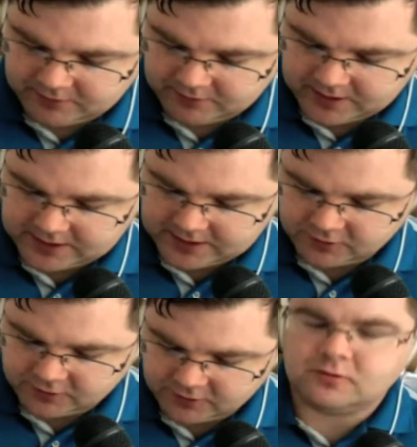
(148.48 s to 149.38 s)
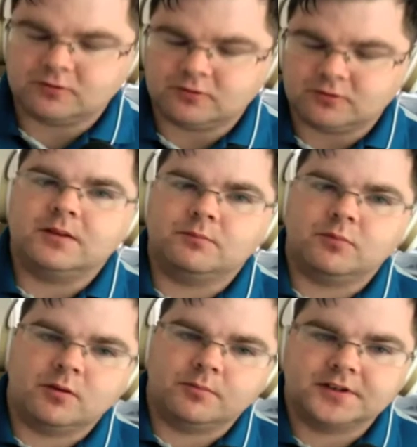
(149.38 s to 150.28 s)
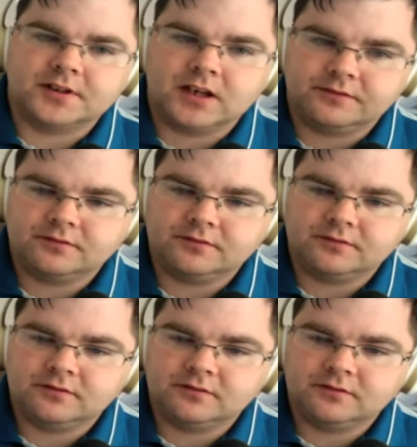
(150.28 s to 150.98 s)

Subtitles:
strategy on how you would find purpose in life?